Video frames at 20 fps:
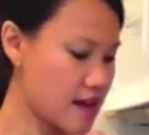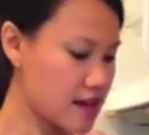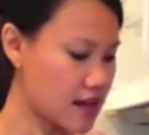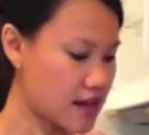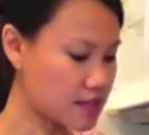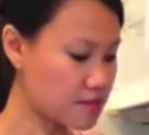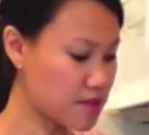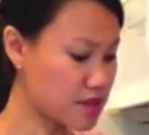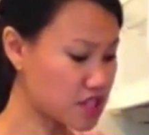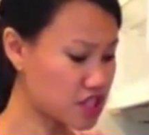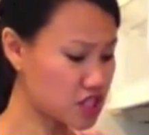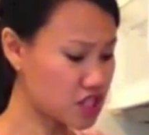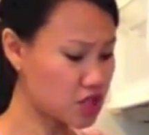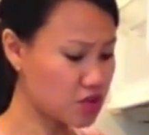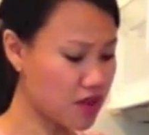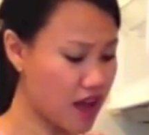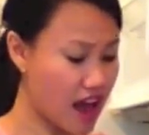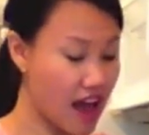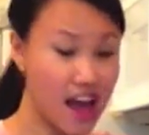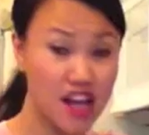As much as
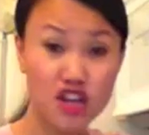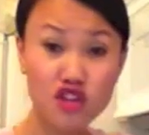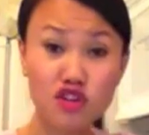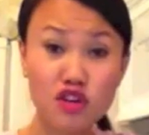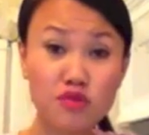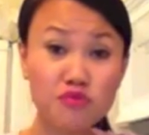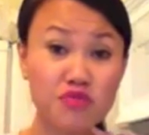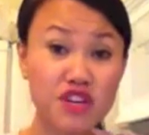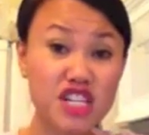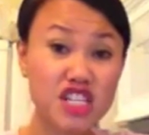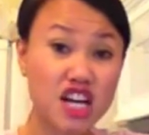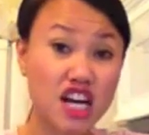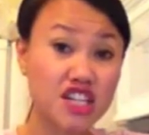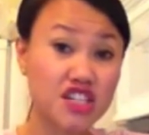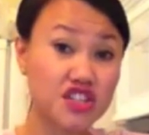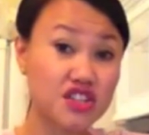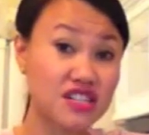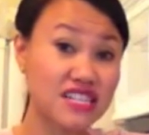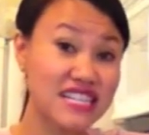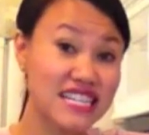you can reach
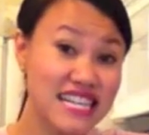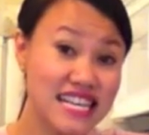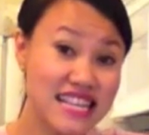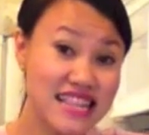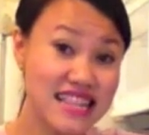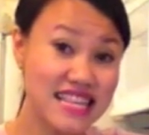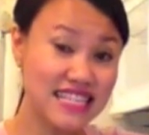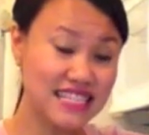underneath